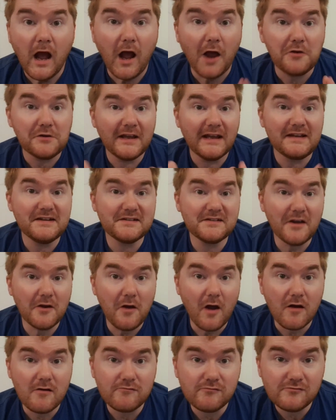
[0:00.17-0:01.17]
Okay,
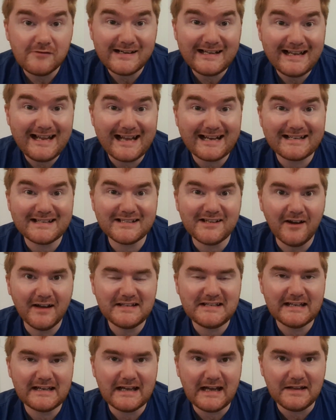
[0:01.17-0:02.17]
so a really
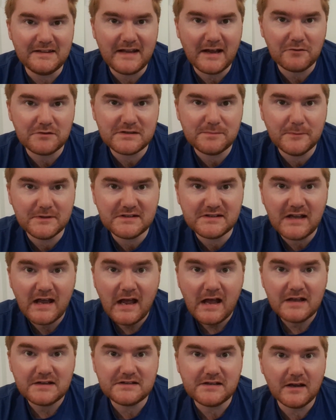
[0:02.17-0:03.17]
exciting announcement.
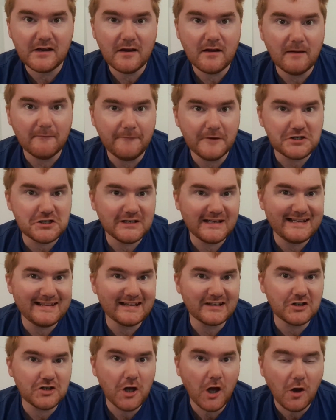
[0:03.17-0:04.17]
So officially
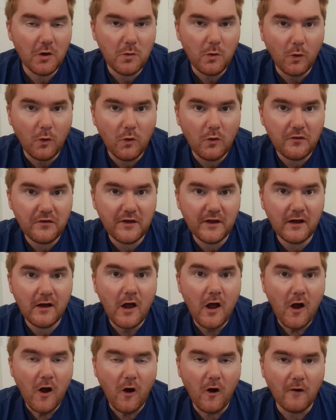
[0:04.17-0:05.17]
the
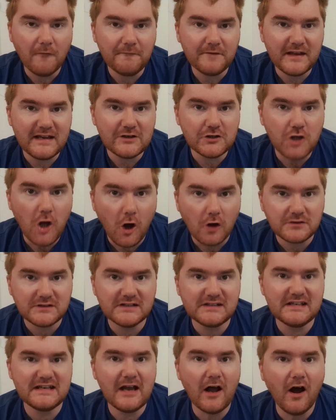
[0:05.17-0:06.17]
co-author of the
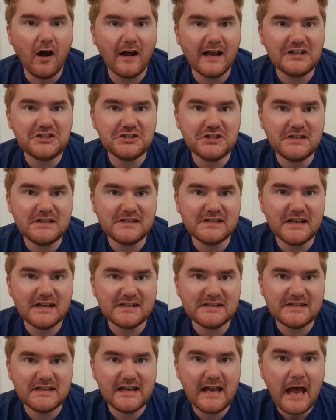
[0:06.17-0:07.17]
Cognity
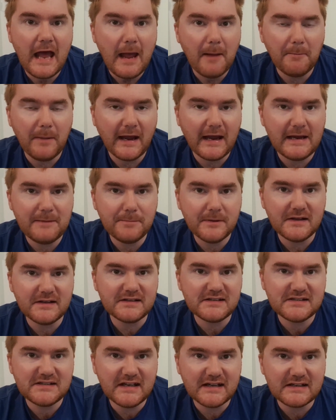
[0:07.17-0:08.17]
iGCSE Paper
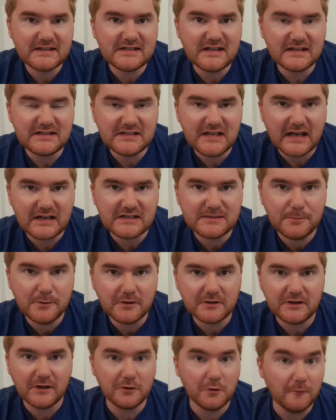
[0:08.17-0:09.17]
6
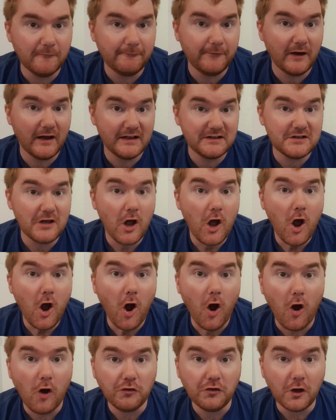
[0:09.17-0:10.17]
textbook that you'll find
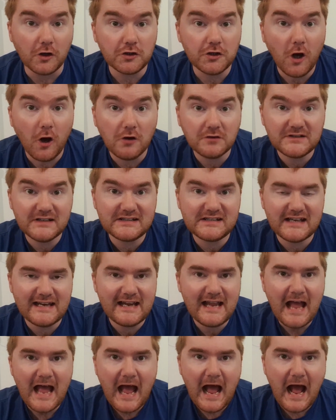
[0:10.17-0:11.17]
on
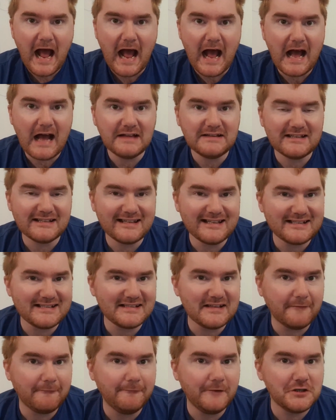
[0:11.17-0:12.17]
Cognity, and this
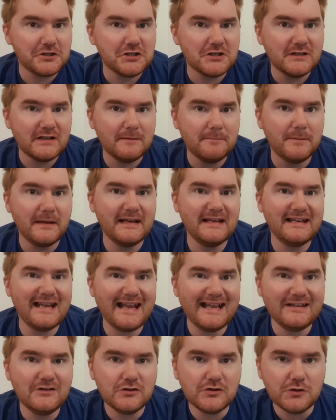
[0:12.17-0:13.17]
has officially
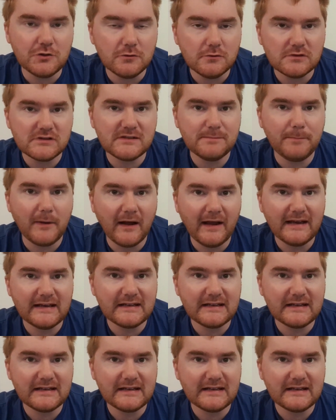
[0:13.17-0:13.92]
been endorsed by